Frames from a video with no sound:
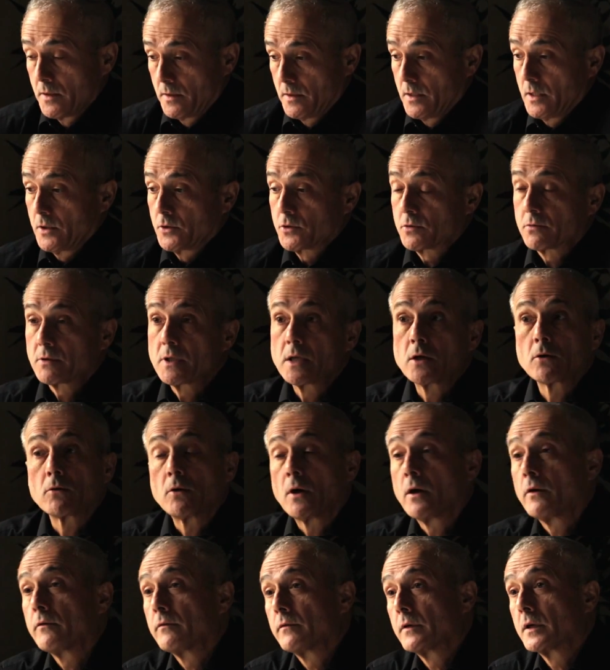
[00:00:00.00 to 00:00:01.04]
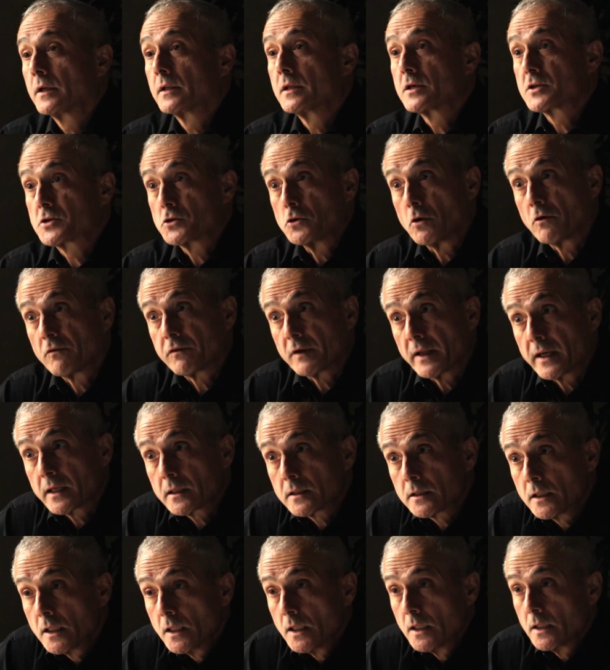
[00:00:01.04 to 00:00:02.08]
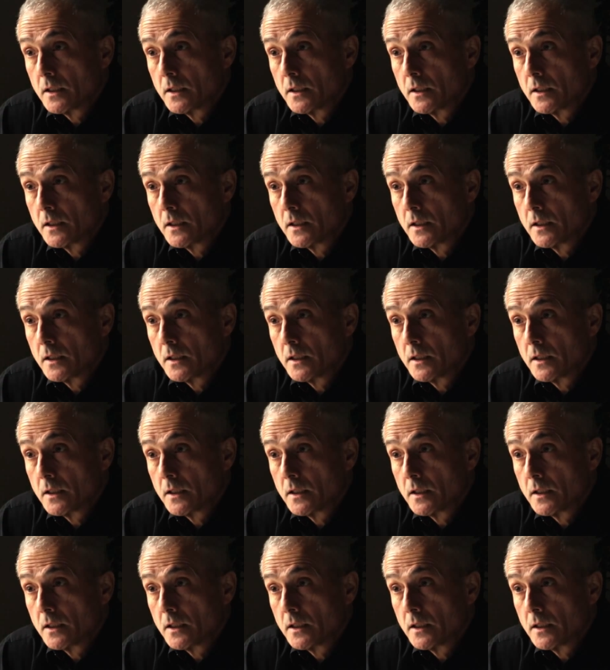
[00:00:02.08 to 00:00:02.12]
the tree of the snowflake.